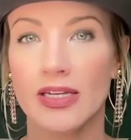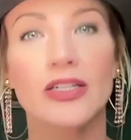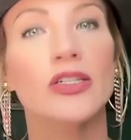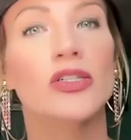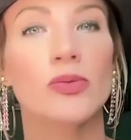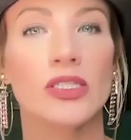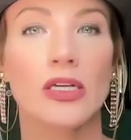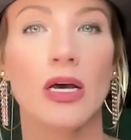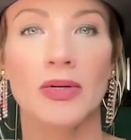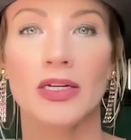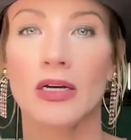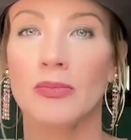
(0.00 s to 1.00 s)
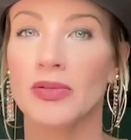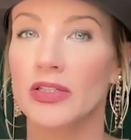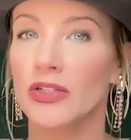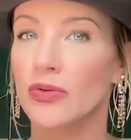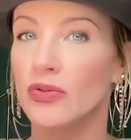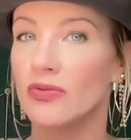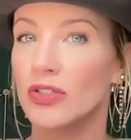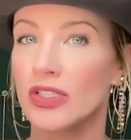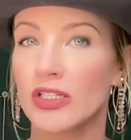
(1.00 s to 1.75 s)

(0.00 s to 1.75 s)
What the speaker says: here's what's coming up in the universe.